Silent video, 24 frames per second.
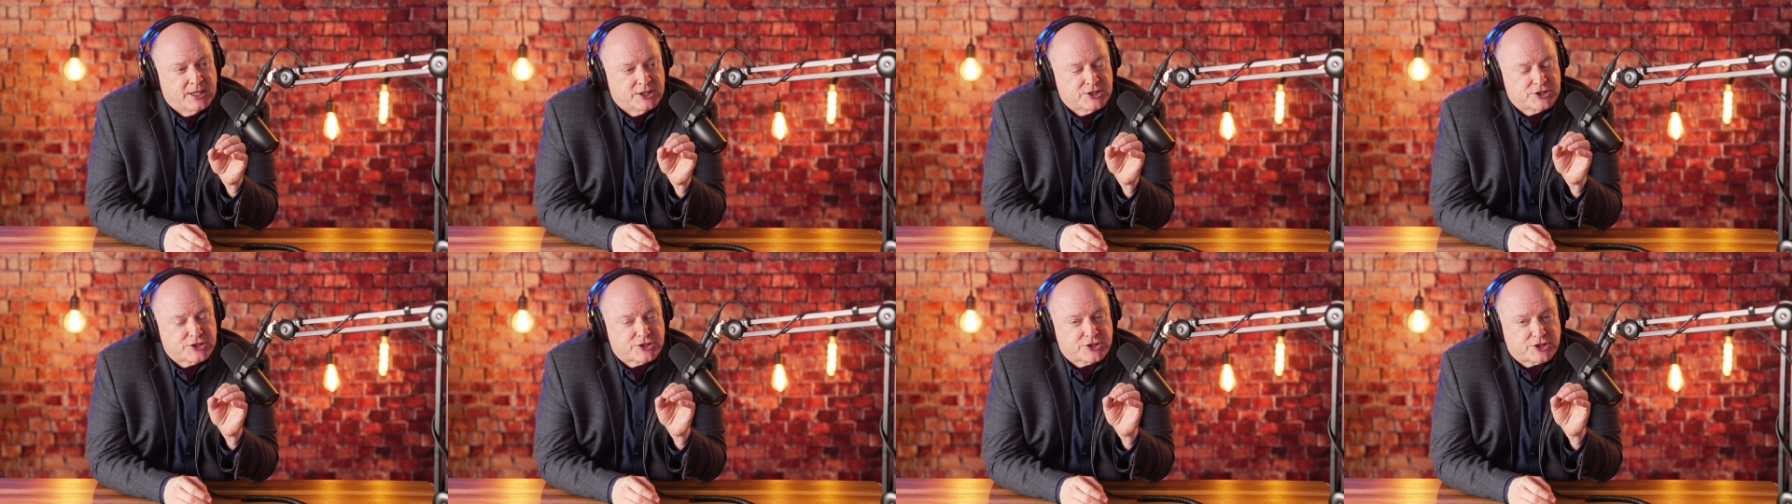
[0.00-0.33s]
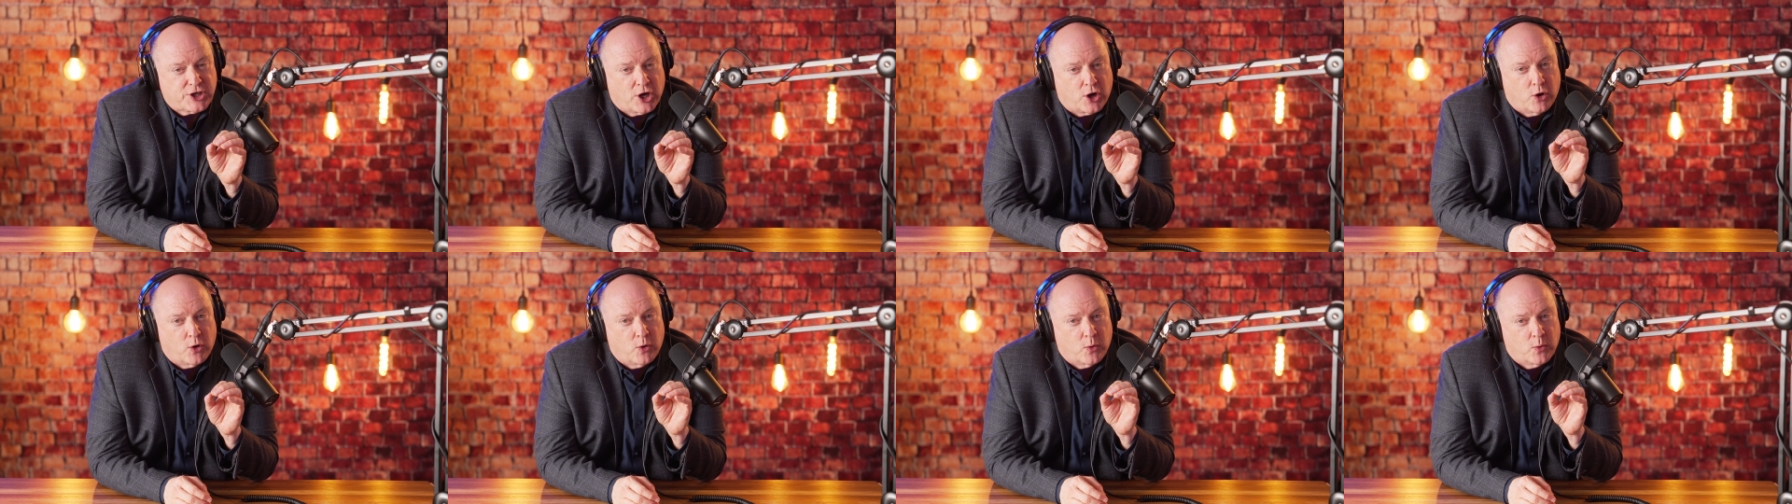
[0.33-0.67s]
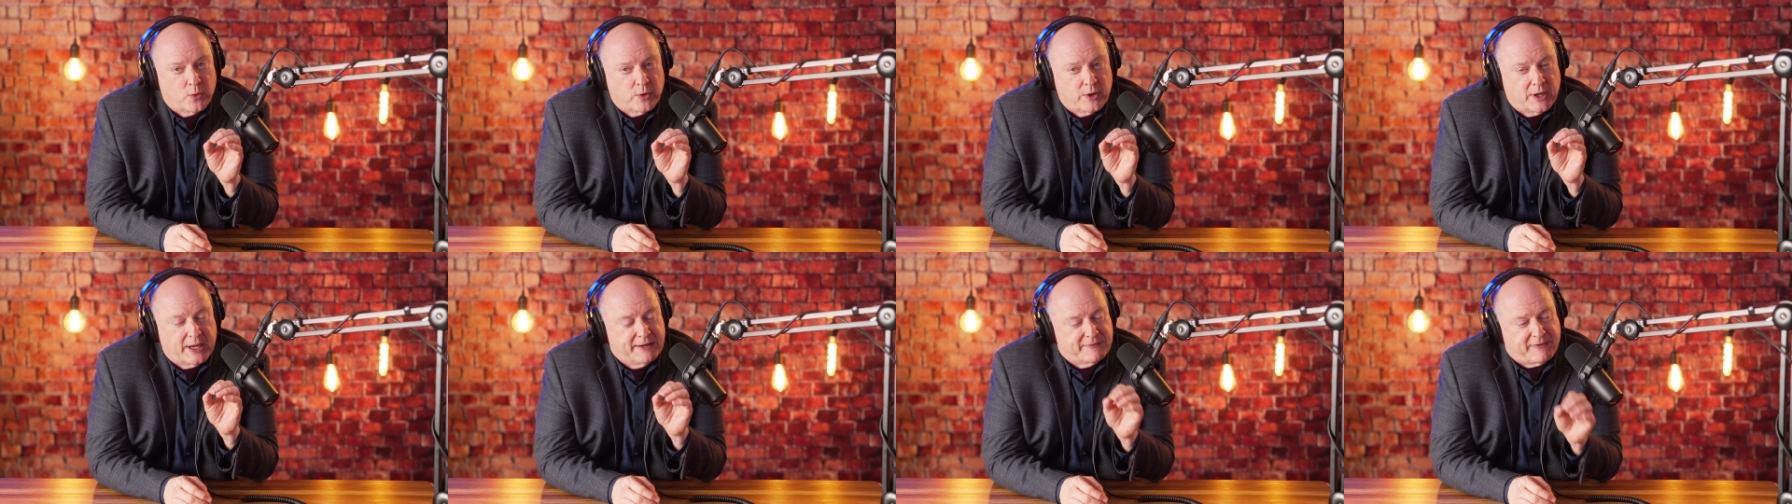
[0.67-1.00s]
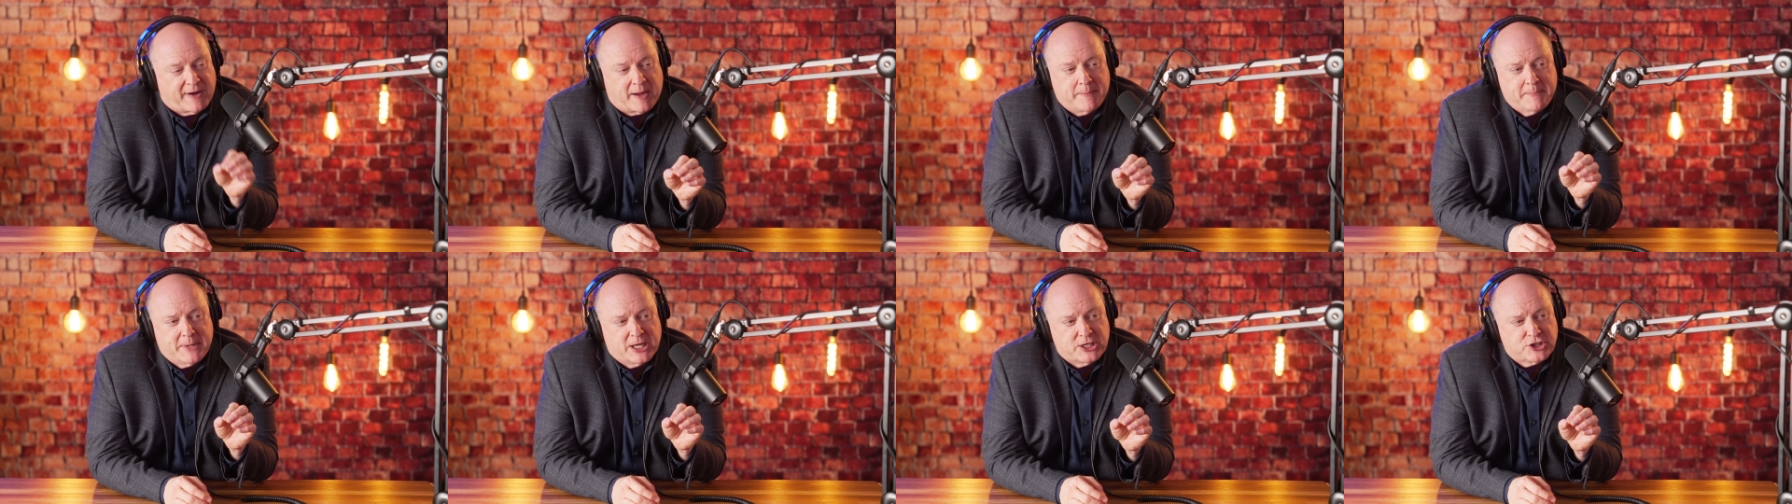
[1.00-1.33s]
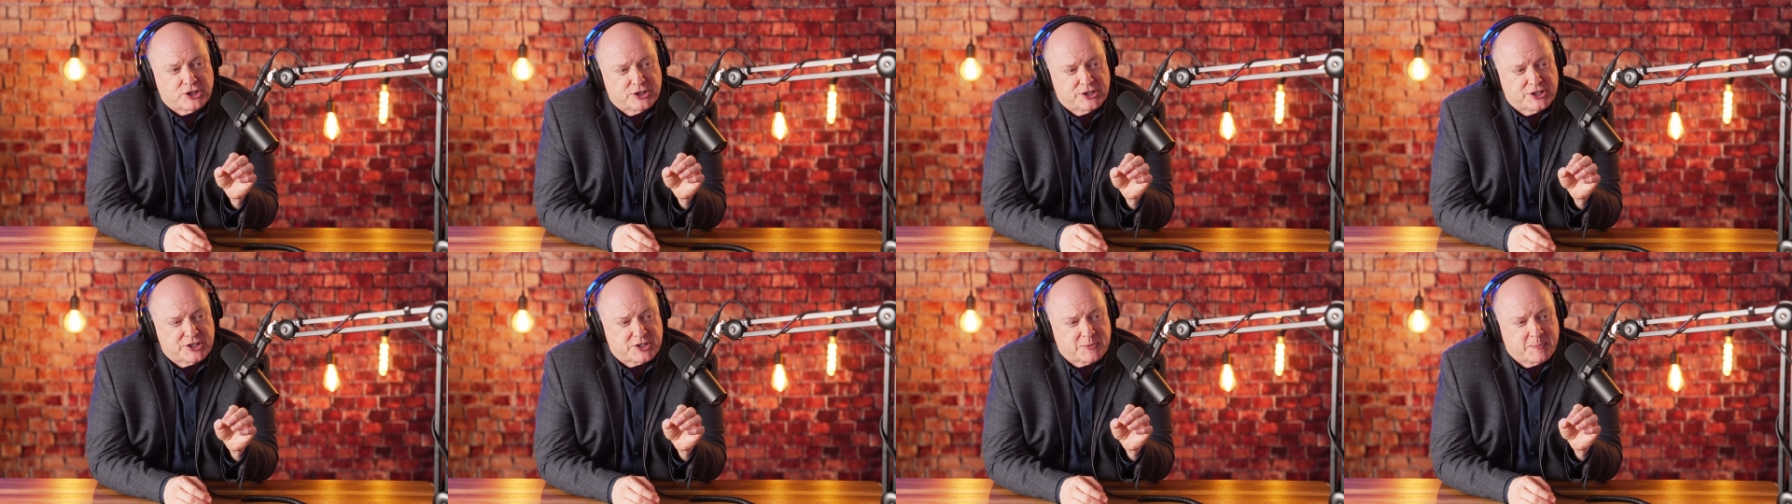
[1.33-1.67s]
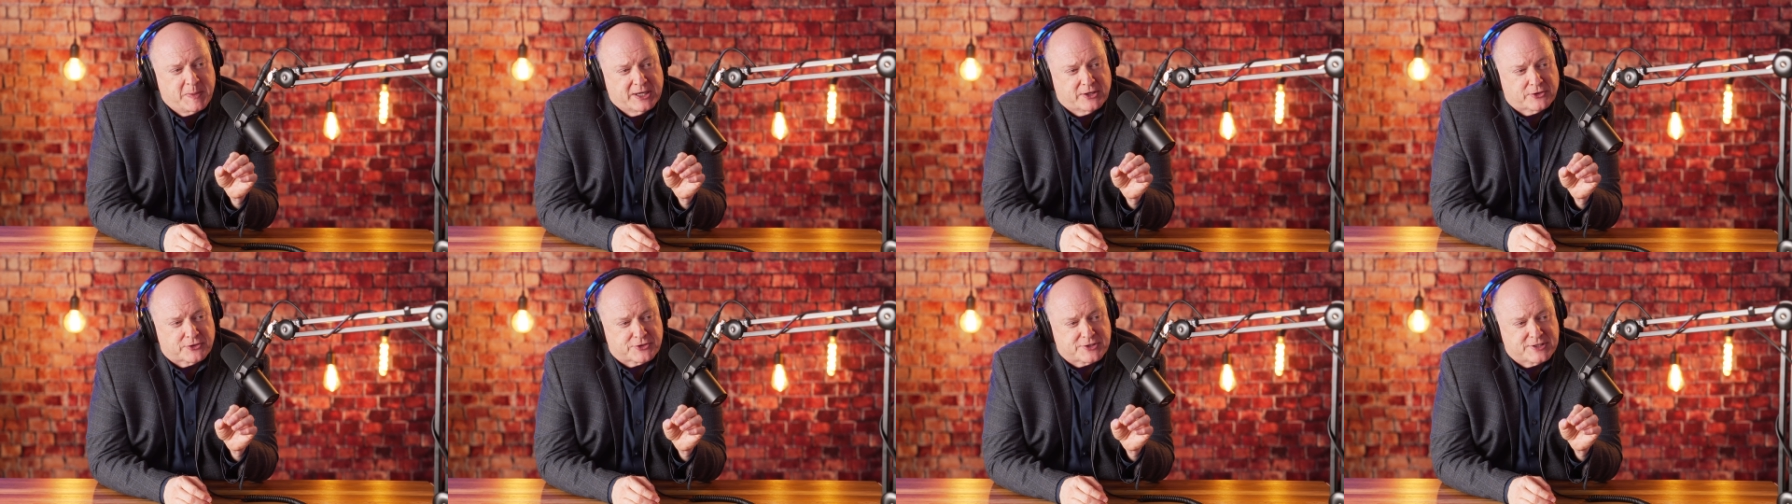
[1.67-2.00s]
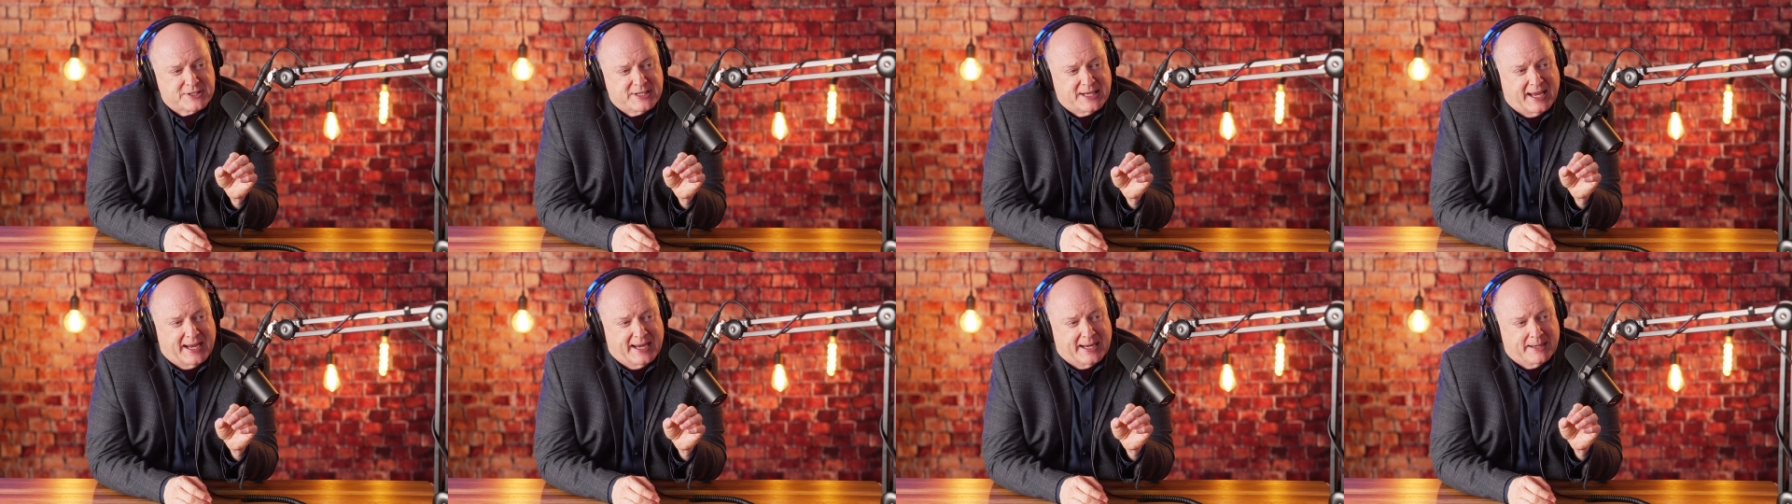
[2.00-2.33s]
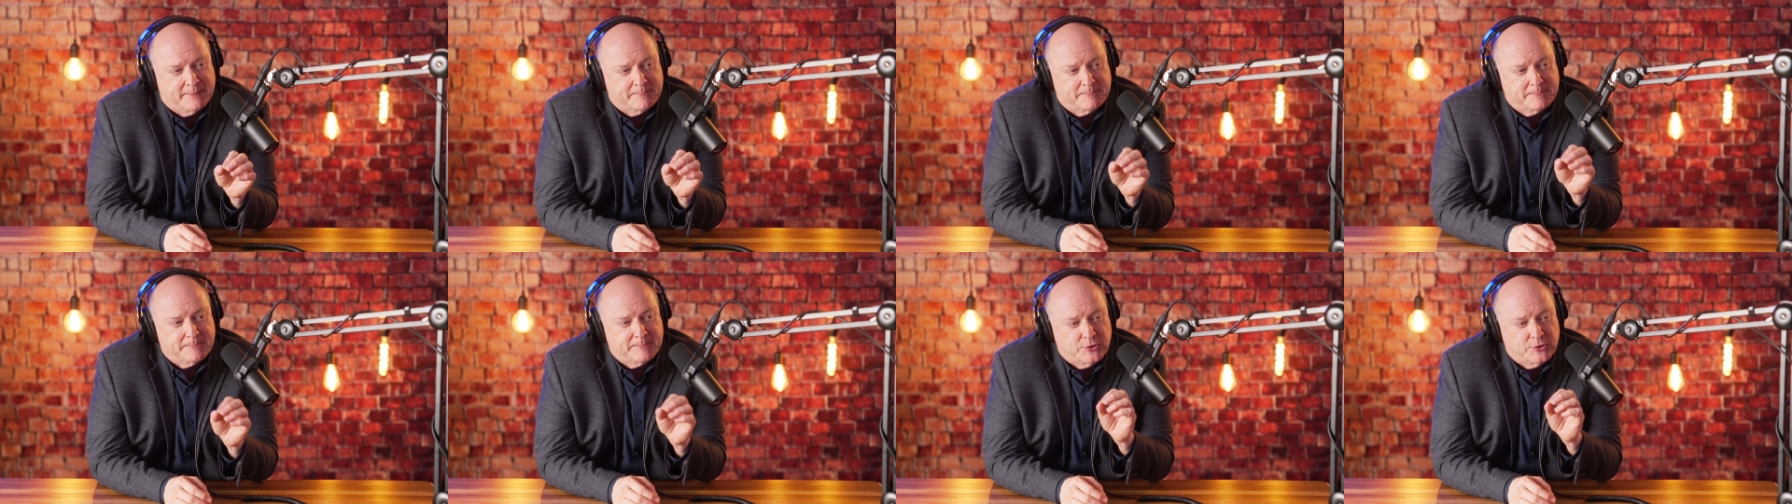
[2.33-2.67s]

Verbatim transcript: Yeah. So if I mentioned the speaker's name,